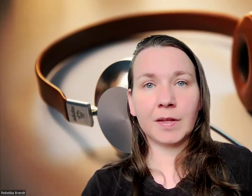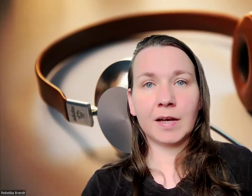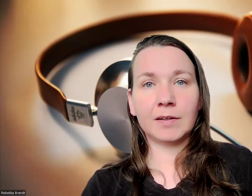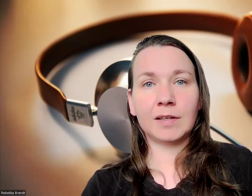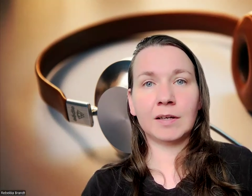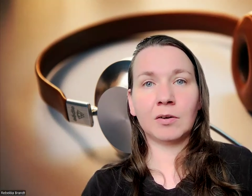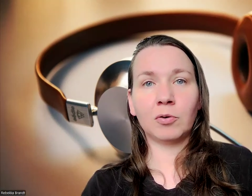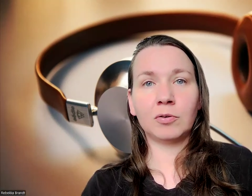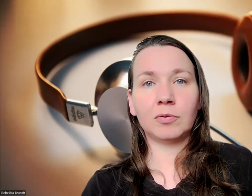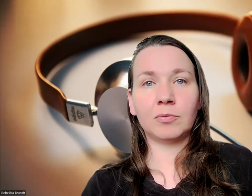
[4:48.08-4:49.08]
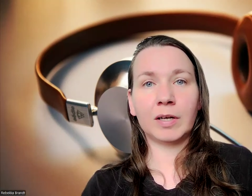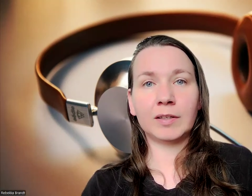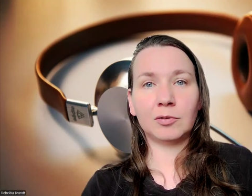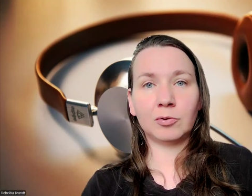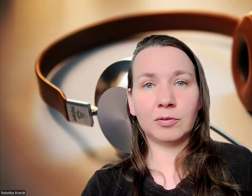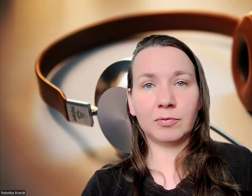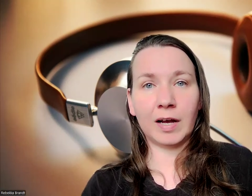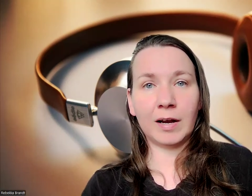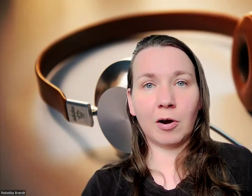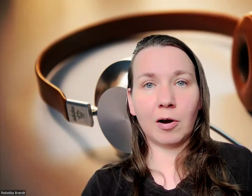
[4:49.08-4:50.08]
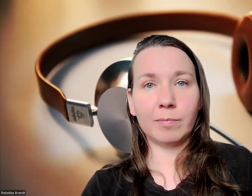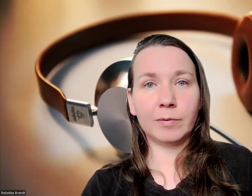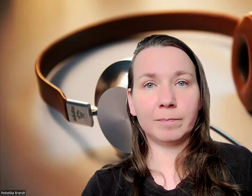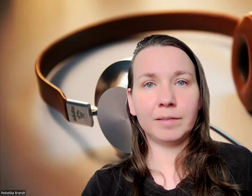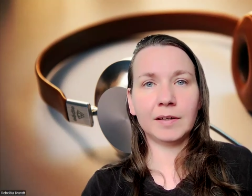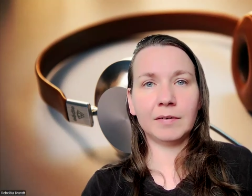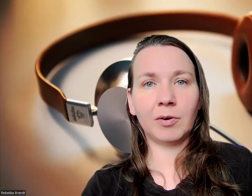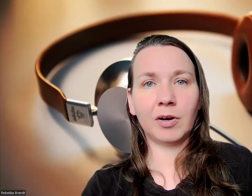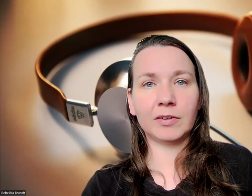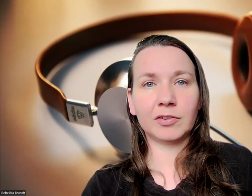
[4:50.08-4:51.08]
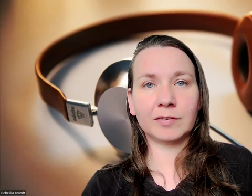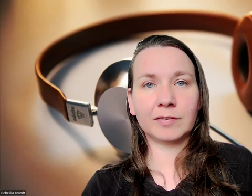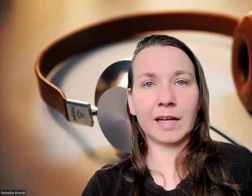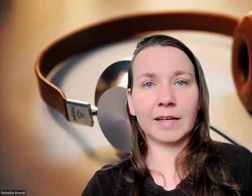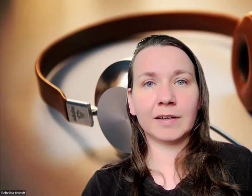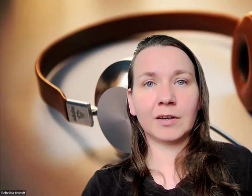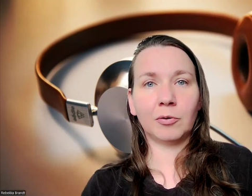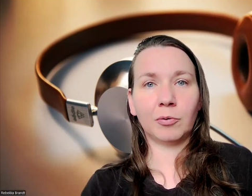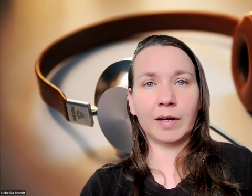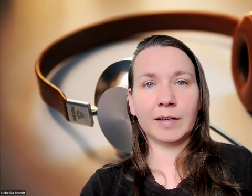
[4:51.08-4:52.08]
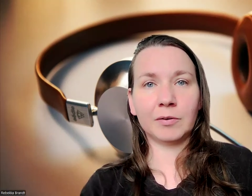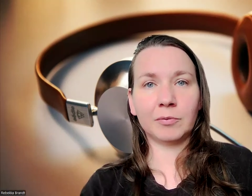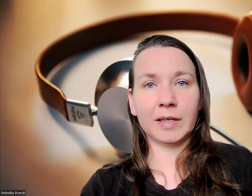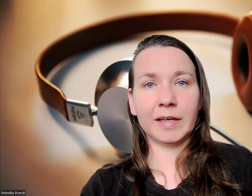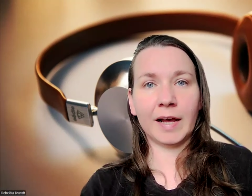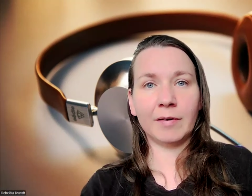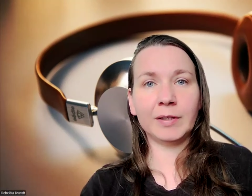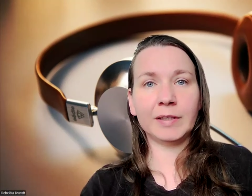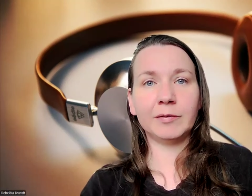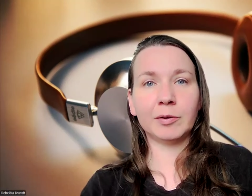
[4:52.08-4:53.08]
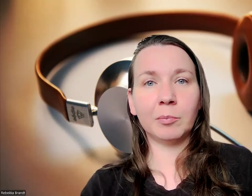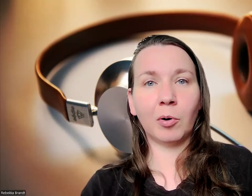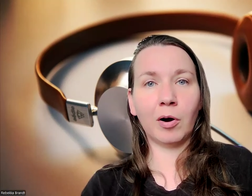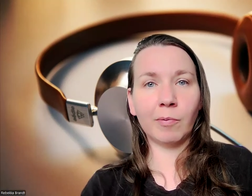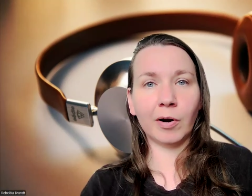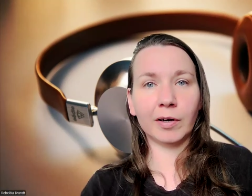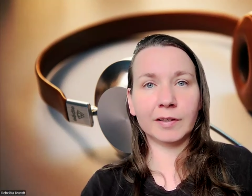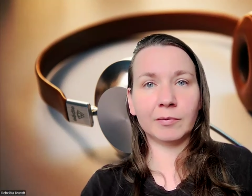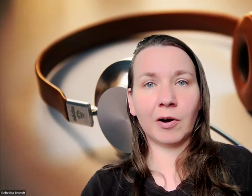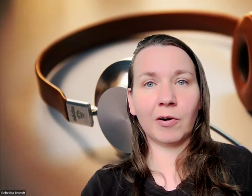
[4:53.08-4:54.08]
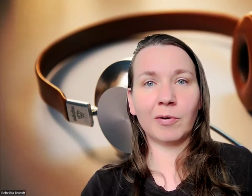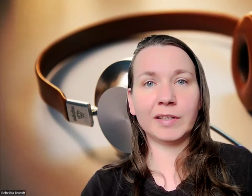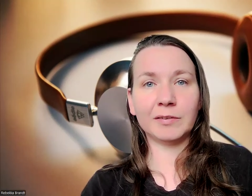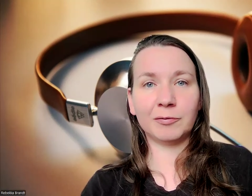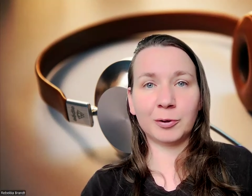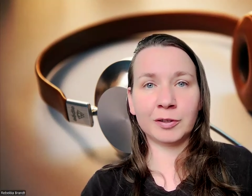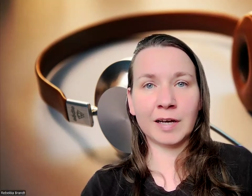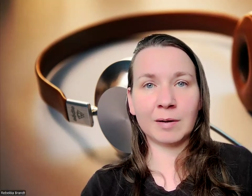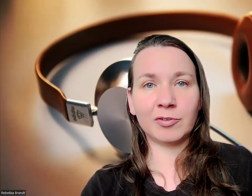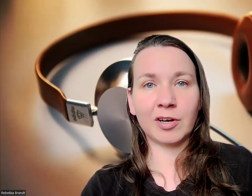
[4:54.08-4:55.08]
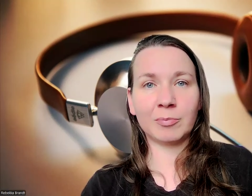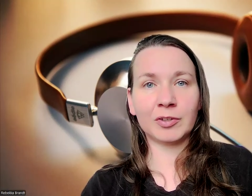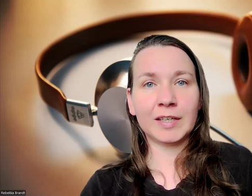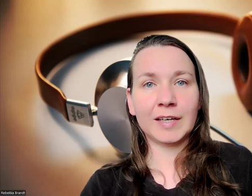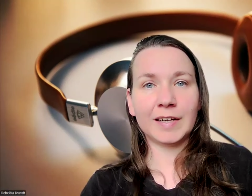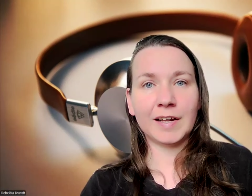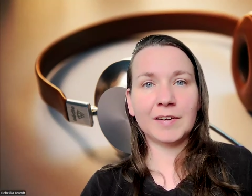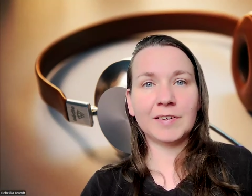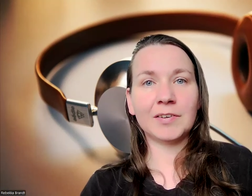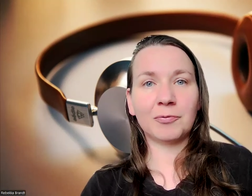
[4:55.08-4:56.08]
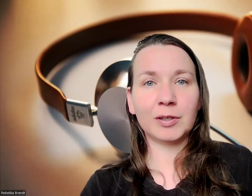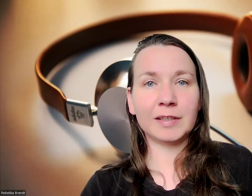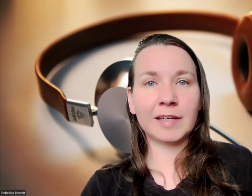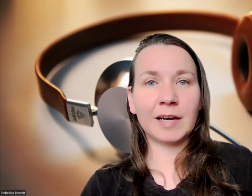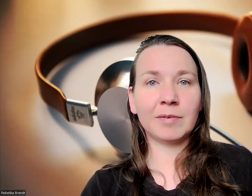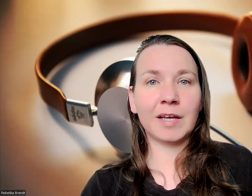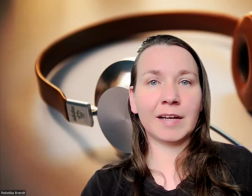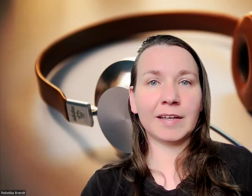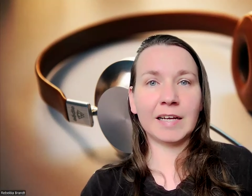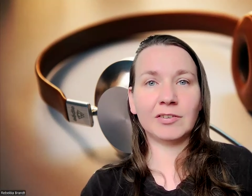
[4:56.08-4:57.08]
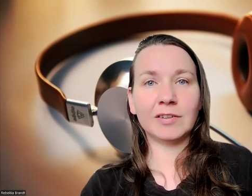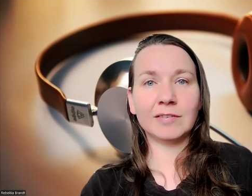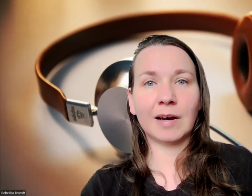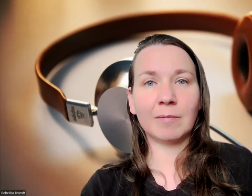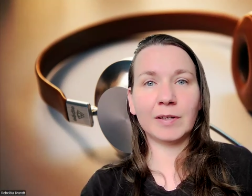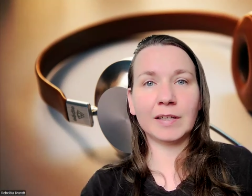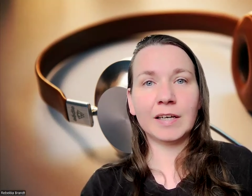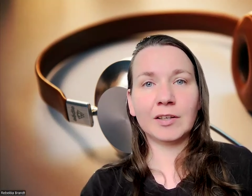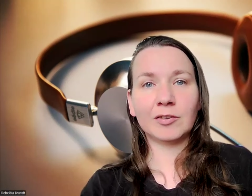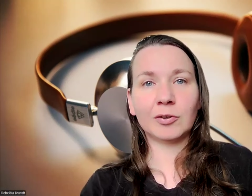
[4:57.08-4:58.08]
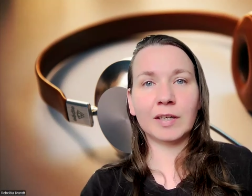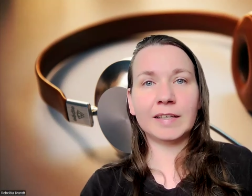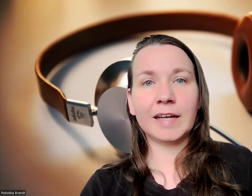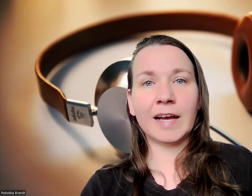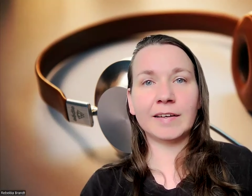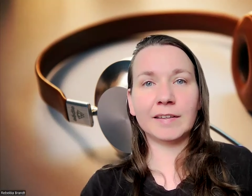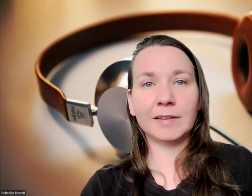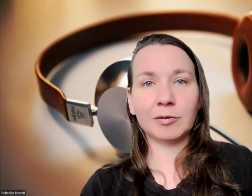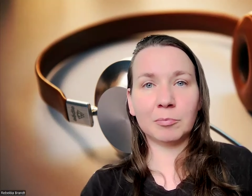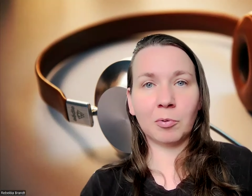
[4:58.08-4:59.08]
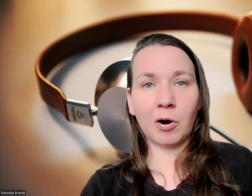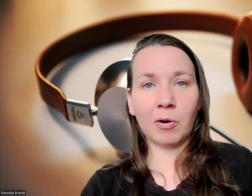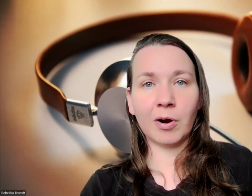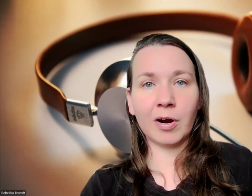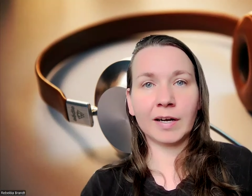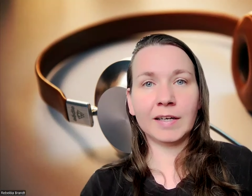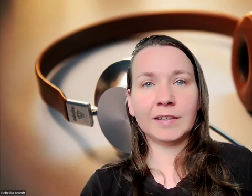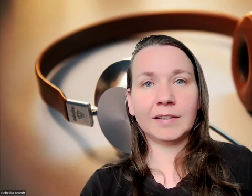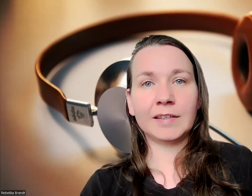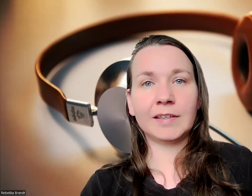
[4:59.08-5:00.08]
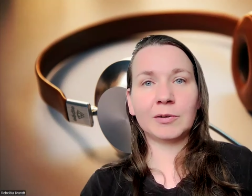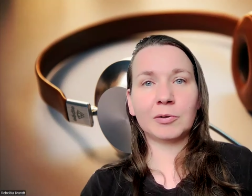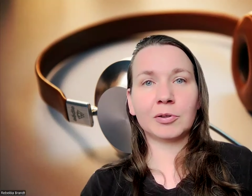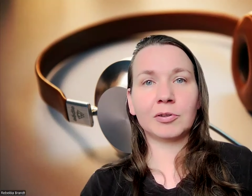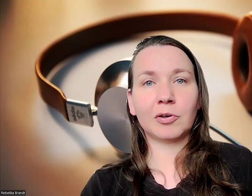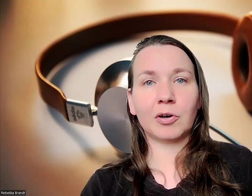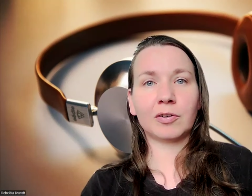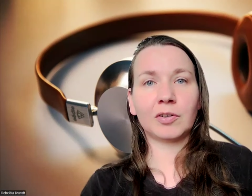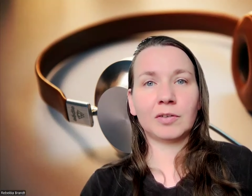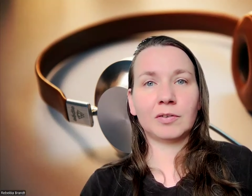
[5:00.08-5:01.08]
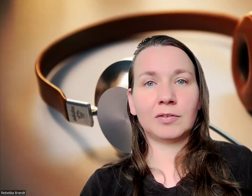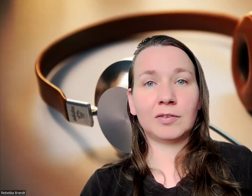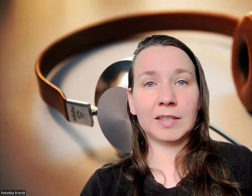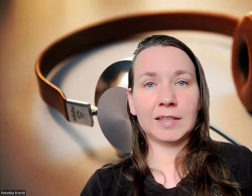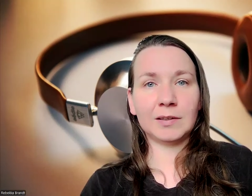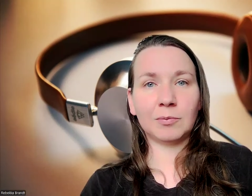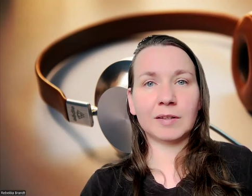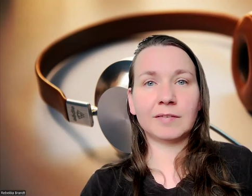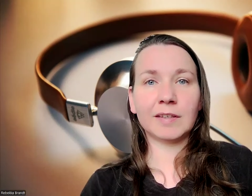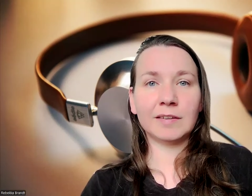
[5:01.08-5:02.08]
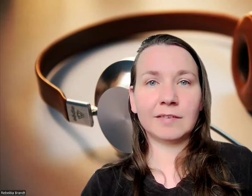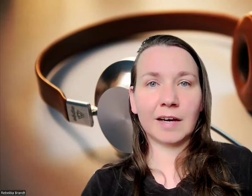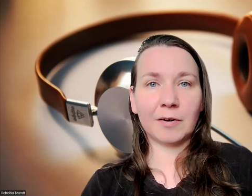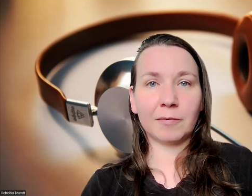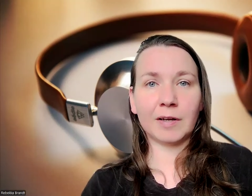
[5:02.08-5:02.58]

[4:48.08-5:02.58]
and they don't want it to develop. They were just like running away, having even more work. They were already in full time jobs. then in the free time, they engaged in something so that they had even more work that they could not see what's inside of